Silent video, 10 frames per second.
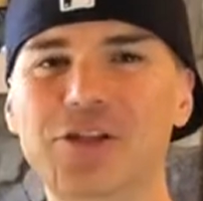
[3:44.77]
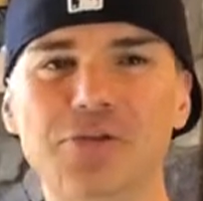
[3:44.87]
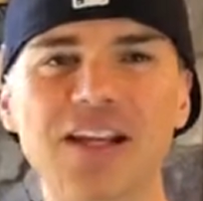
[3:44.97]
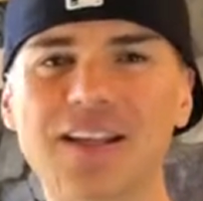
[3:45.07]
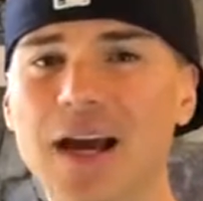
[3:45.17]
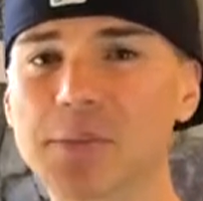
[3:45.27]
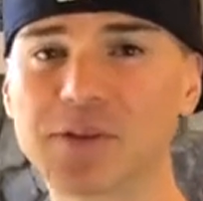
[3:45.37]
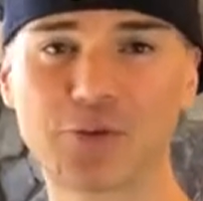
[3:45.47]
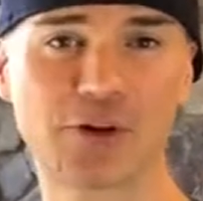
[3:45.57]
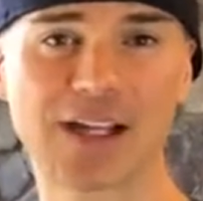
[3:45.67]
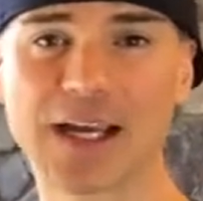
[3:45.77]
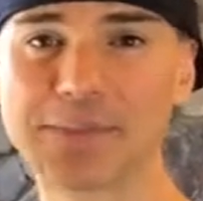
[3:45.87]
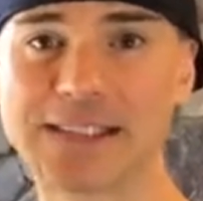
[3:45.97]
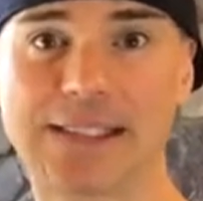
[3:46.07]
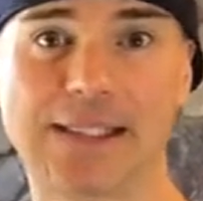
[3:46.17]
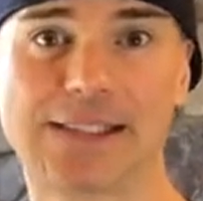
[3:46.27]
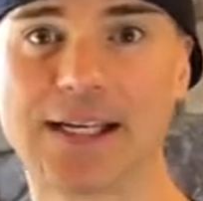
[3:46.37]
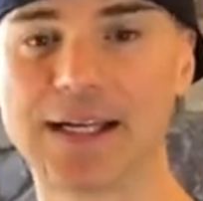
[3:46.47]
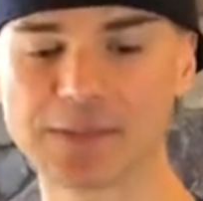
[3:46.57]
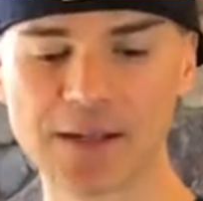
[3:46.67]
three times, four times, six
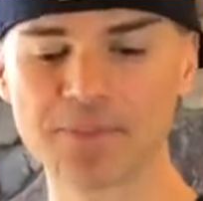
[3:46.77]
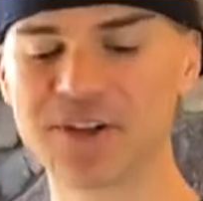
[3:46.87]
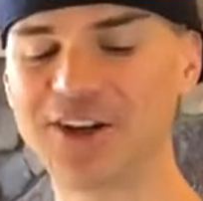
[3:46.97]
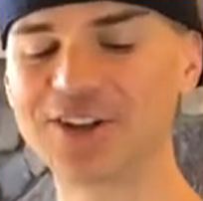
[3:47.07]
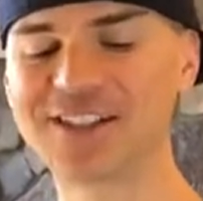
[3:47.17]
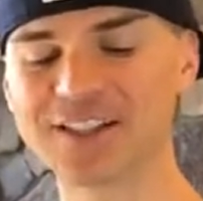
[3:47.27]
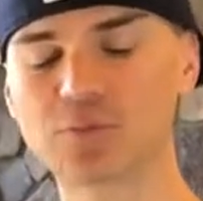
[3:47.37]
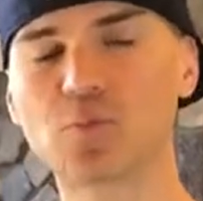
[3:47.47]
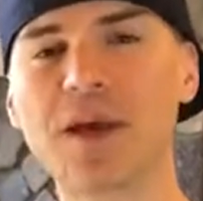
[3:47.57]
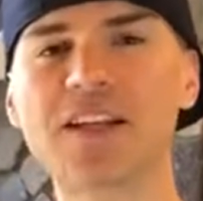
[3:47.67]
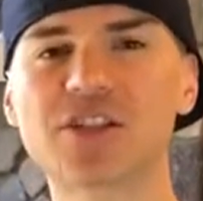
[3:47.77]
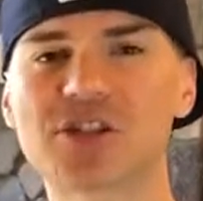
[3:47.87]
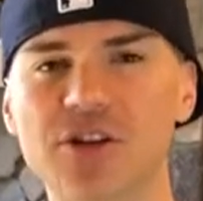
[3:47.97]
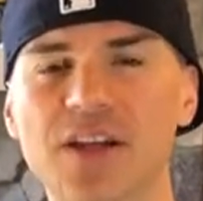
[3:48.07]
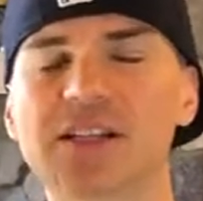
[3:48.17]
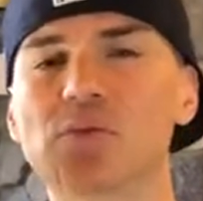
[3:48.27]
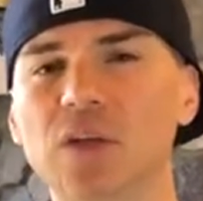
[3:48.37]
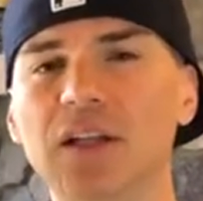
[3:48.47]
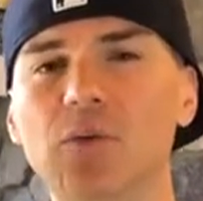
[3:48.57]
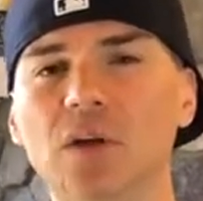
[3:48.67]
times. You know, just make sure that it's
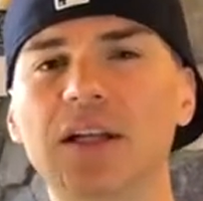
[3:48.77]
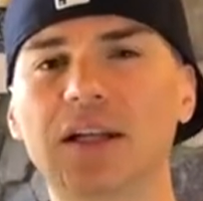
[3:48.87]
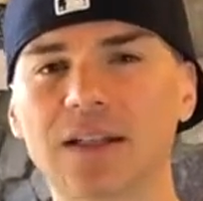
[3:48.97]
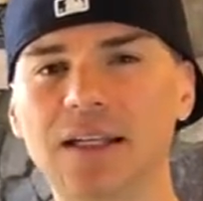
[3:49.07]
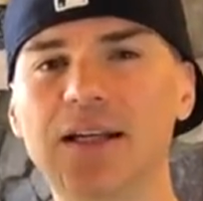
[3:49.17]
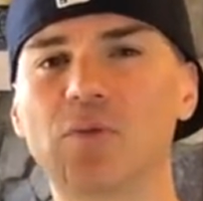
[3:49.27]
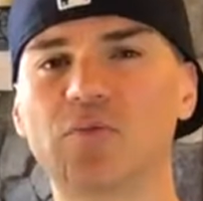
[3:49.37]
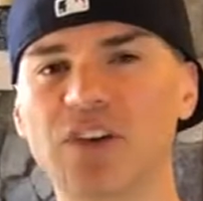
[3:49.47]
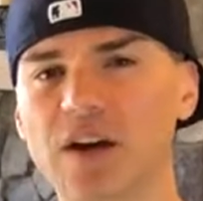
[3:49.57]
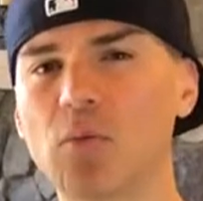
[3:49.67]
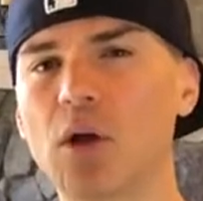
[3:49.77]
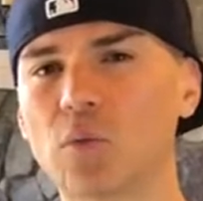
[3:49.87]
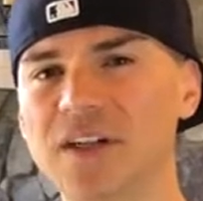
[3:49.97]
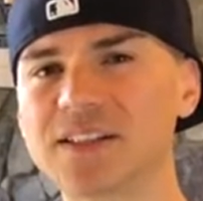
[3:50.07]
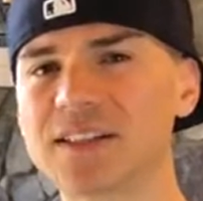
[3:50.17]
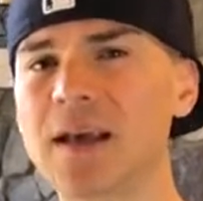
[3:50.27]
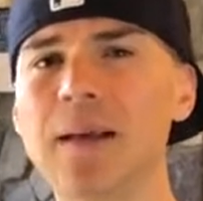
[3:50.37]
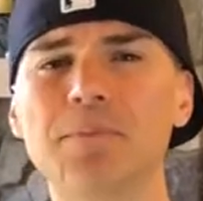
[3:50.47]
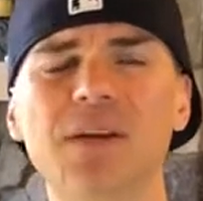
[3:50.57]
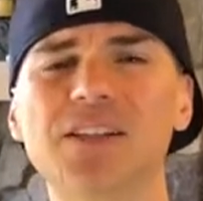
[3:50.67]
really, really clean and very well rinsed
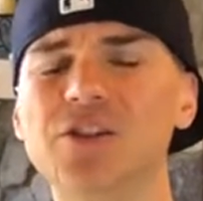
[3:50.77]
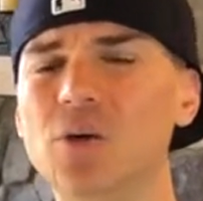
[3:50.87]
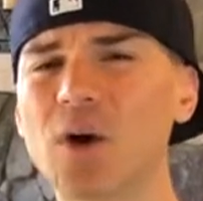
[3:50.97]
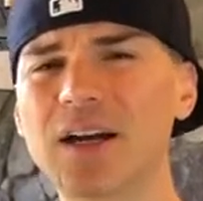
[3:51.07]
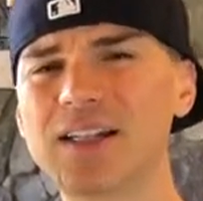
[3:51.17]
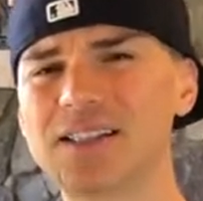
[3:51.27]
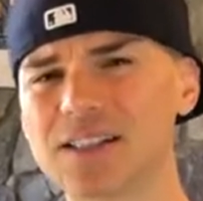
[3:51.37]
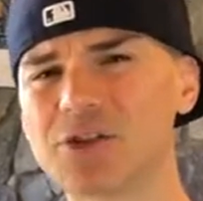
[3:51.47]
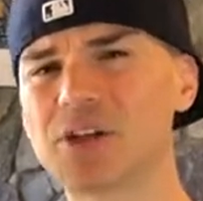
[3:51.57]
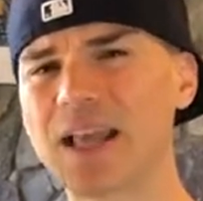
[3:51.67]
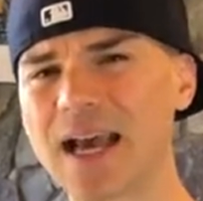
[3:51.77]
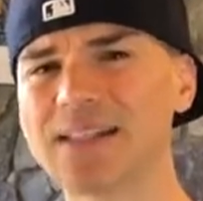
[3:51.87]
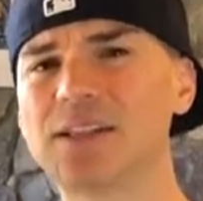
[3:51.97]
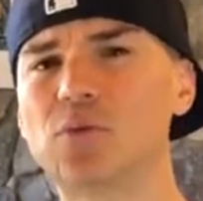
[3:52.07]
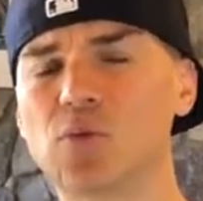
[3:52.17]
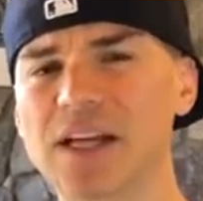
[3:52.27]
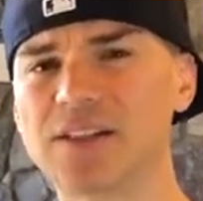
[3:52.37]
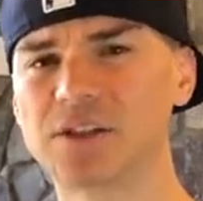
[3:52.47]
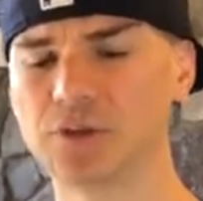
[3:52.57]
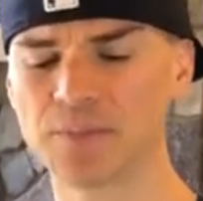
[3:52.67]
because you don't want any citric acid
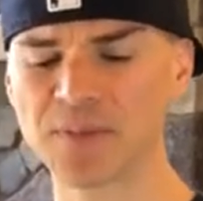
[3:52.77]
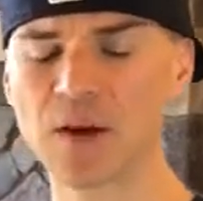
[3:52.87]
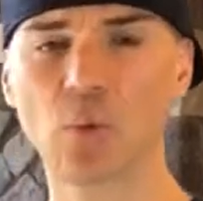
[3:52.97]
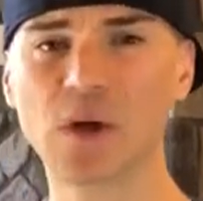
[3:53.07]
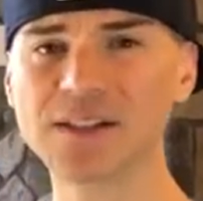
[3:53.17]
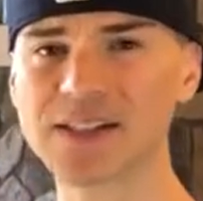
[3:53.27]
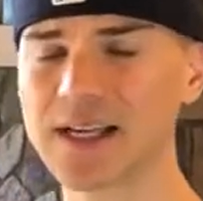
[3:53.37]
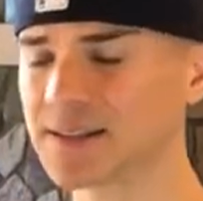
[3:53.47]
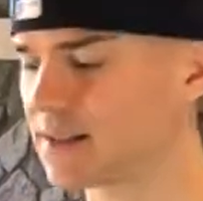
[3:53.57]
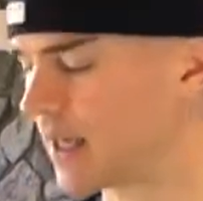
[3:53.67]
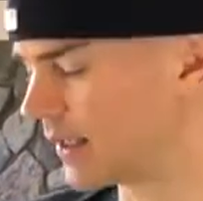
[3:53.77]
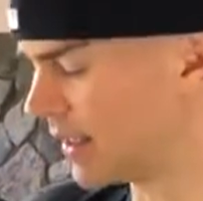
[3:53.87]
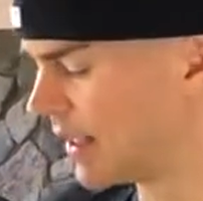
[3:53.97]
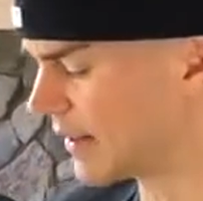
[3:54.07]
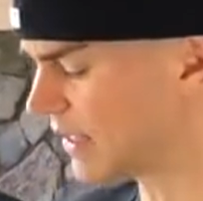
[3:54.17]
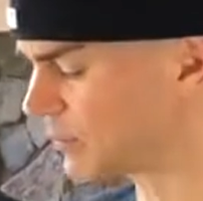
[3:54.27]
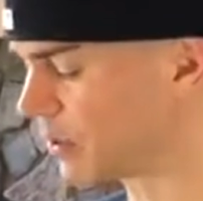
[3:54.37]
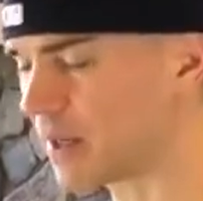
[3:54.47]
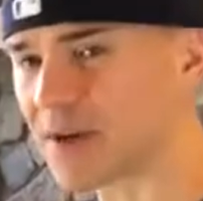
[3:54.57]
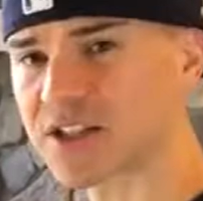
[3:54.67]
residue. Once that's done, that's
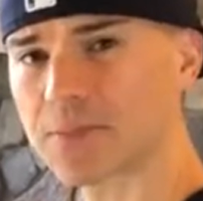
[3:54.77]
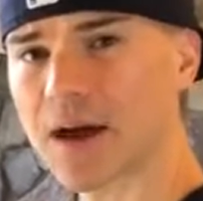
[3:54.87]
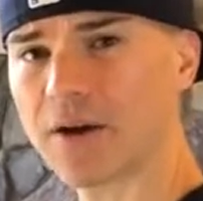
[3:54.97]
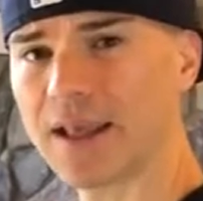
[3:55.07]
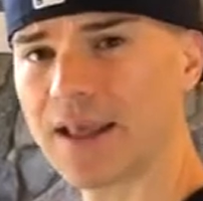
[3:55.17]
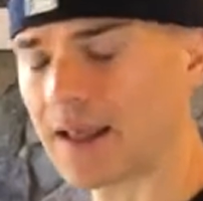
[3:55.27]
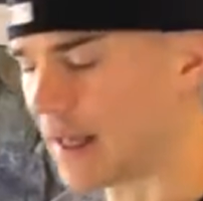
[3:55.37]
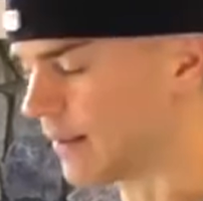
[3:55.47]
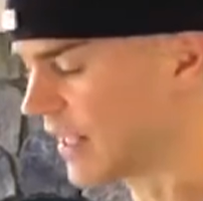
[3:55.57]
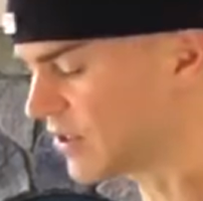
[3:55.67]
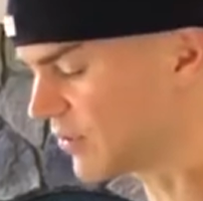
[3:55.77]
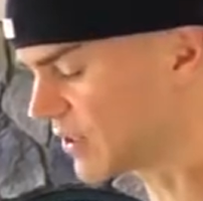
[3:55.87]
pretty much about it, unless for